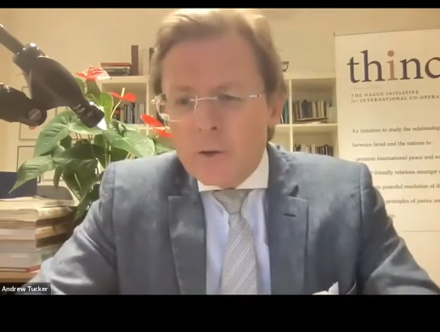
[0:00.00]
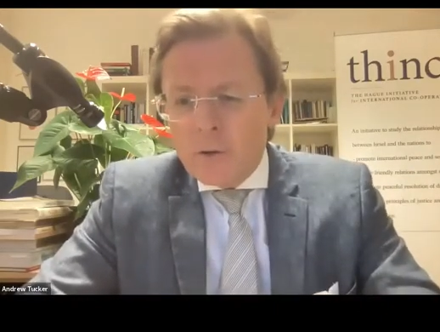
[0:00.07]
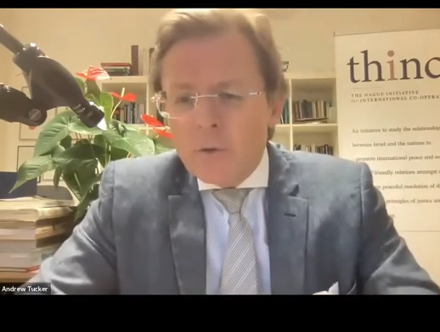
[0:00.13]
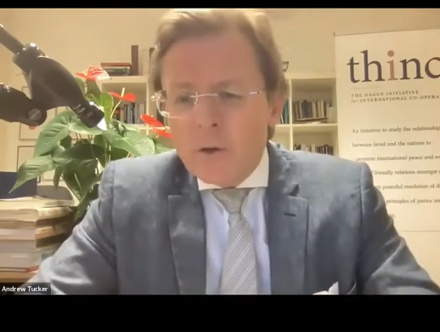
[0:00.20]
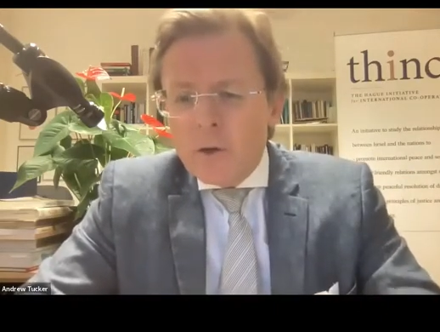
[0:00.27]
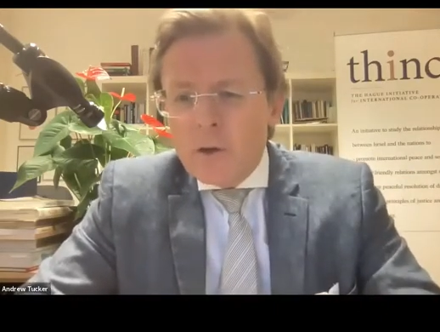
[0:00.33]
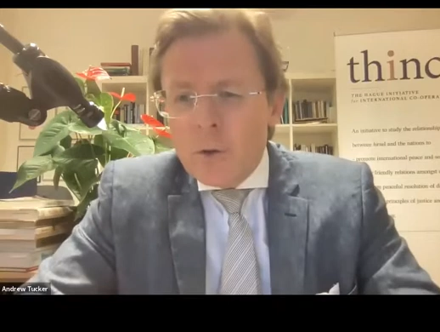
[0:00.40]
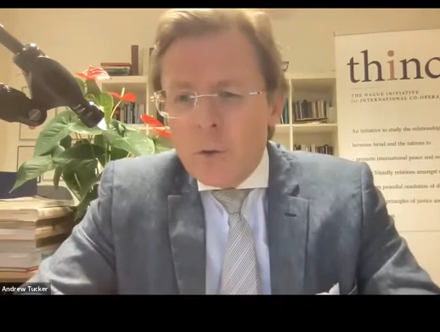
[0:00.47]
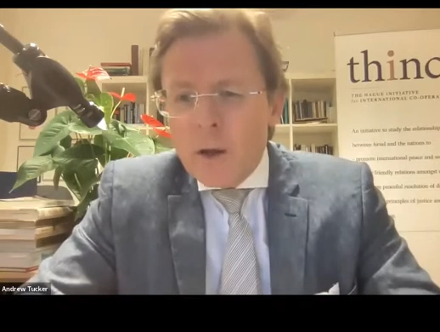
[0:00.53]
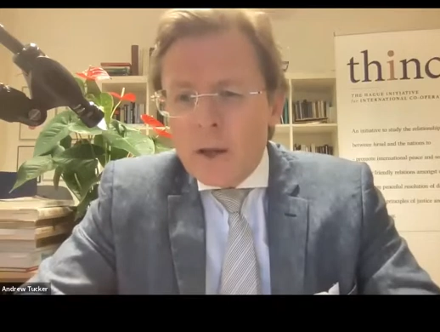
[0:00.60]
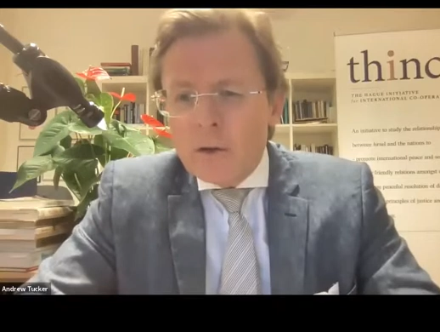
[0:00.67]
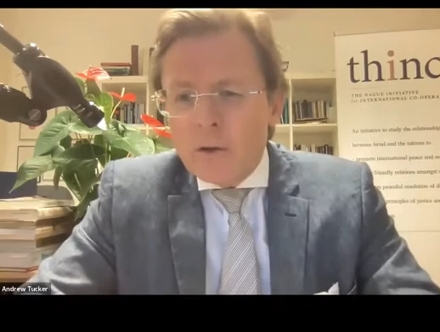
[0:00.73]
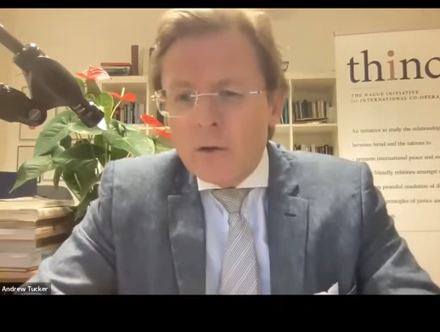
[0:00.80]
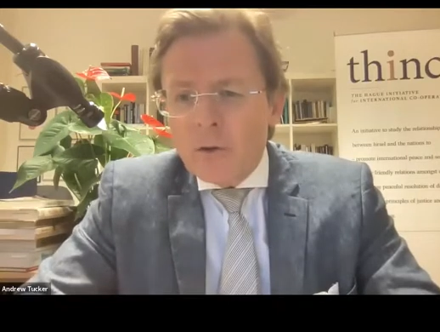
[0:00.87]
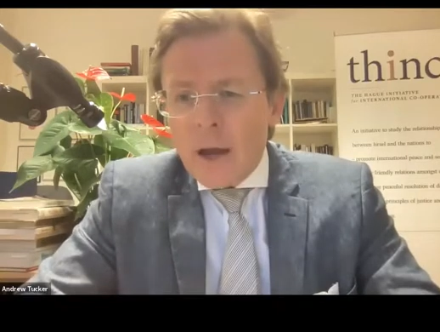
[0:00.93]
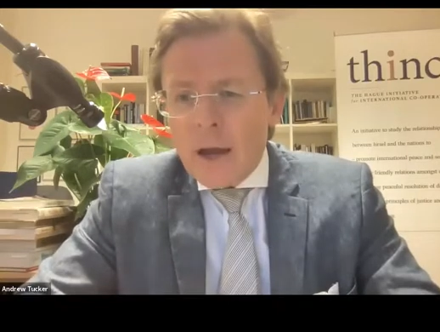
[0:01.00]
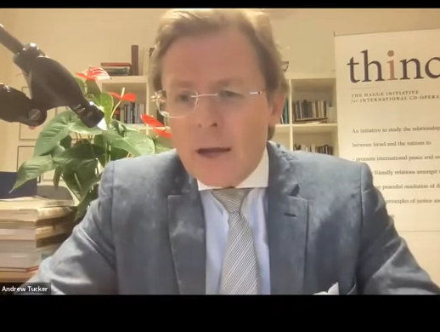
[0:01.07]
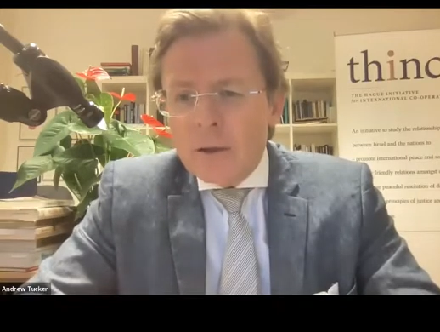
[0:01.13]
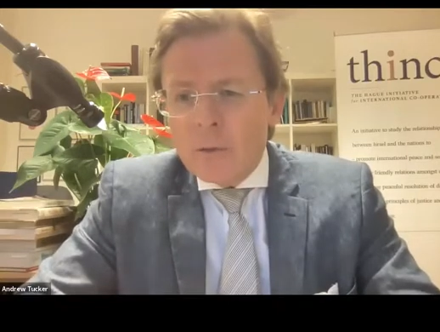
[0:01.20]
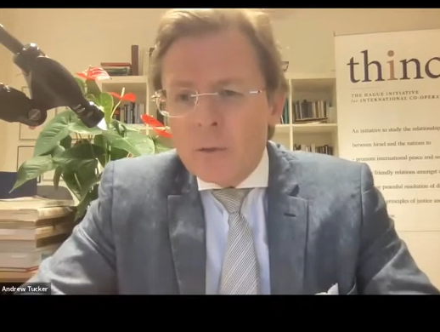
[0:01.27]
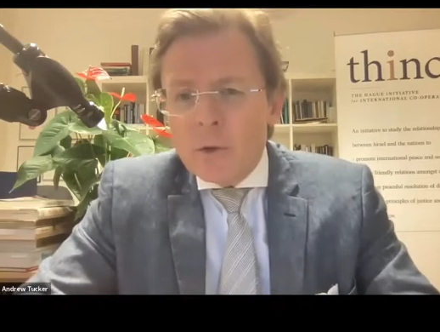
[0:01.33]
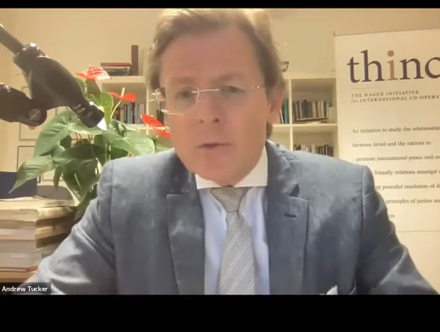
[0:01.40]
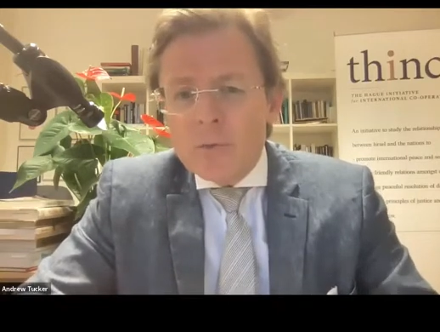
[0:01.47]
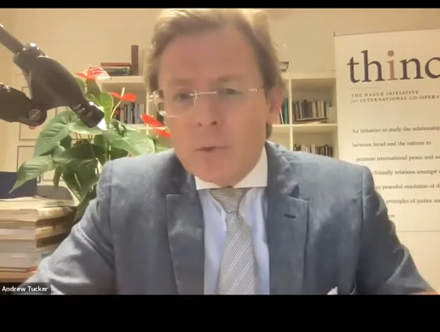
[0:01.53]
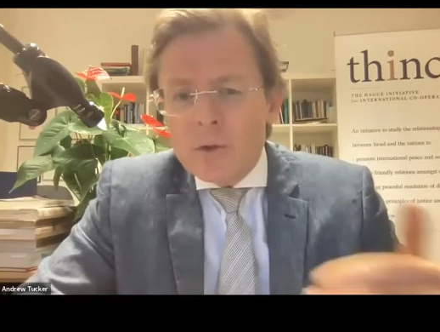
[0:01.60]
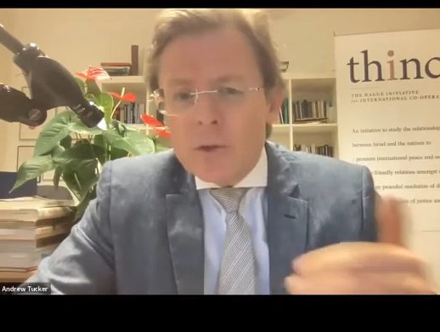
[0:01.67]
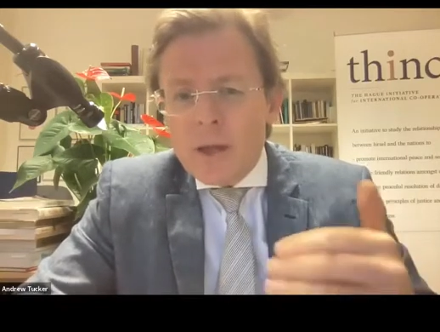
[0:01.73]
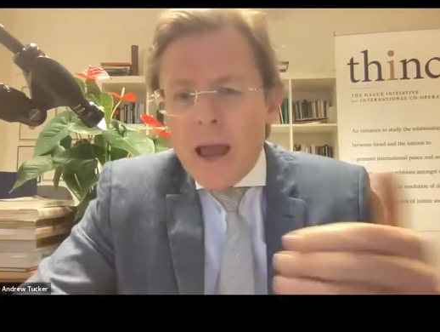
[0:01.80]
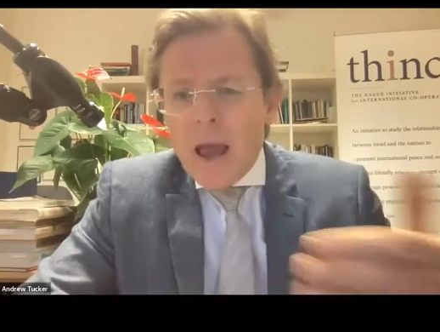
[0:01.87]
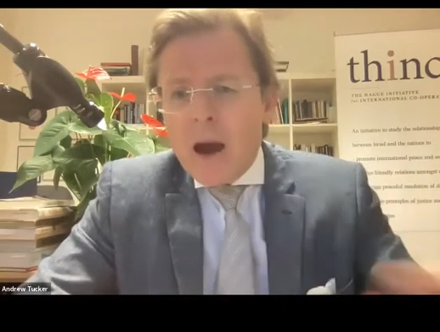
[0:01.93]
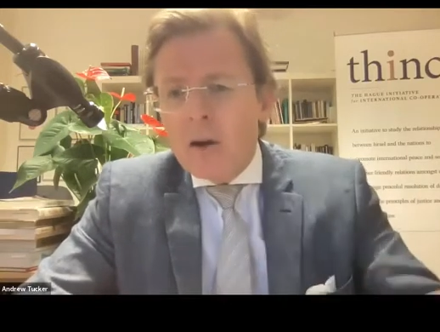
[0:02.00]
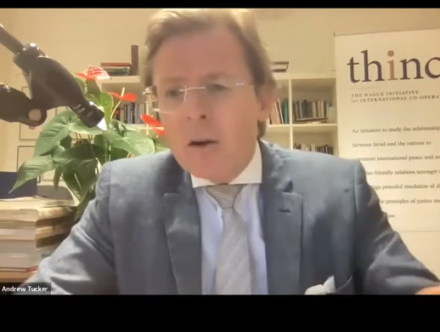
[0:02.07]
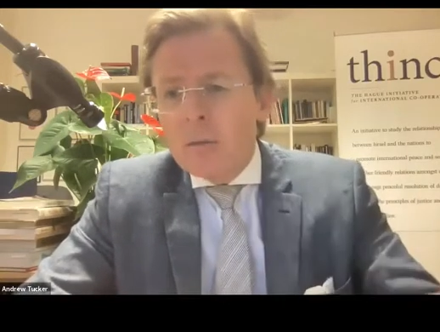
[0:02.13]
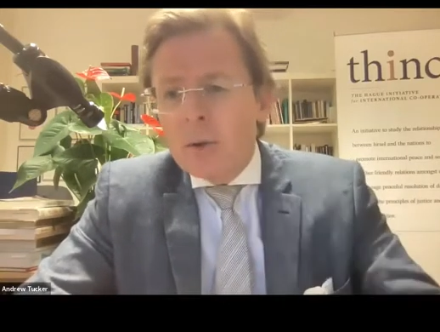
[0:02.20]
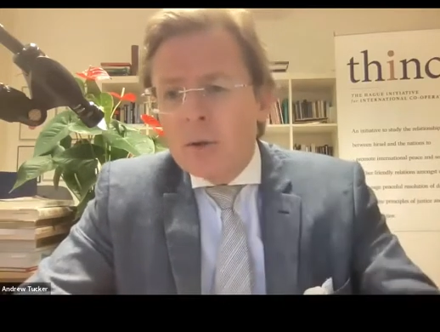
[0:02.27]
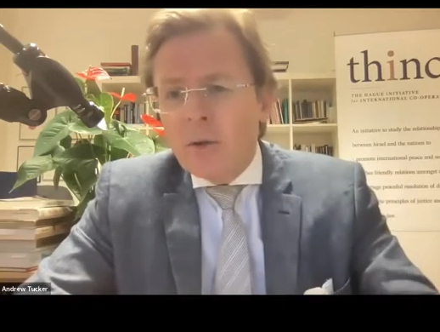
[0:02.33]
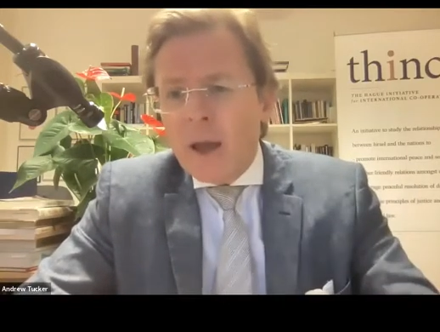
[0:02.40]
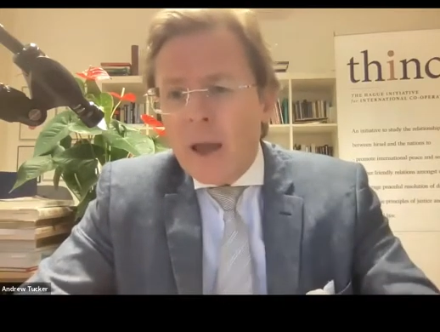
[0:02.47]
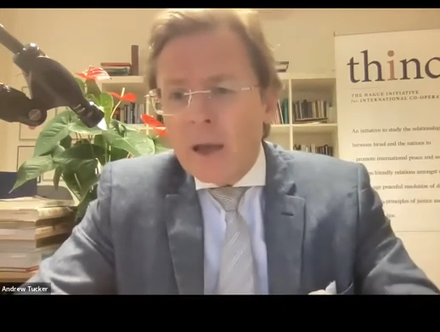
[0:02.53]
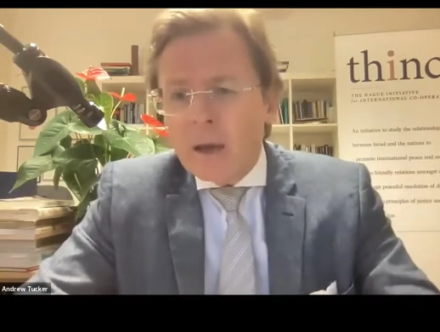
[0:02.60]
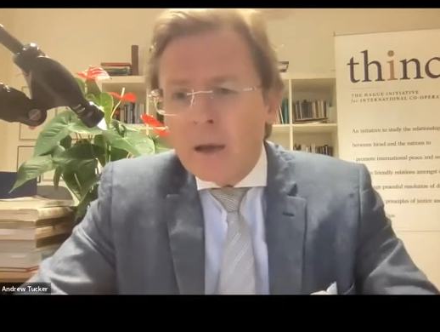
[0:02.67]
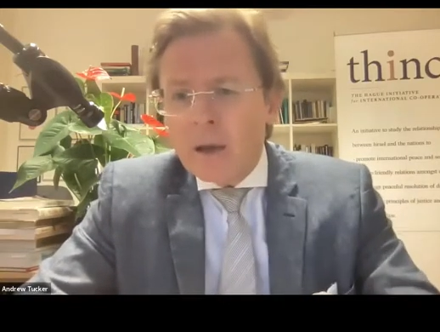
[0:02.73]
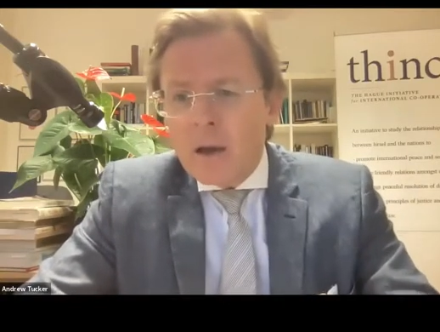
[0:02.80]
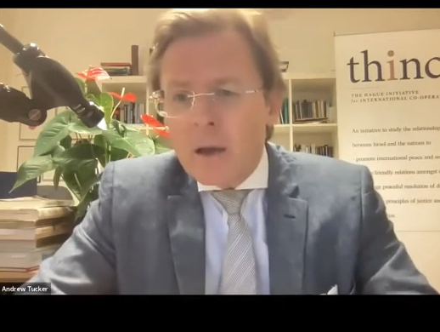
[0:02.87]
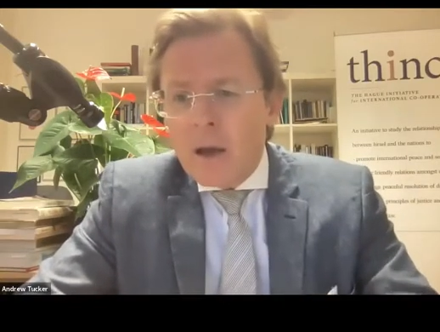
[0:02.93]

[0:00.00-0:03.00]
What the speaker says: of the UN Charter, which was the Arab attack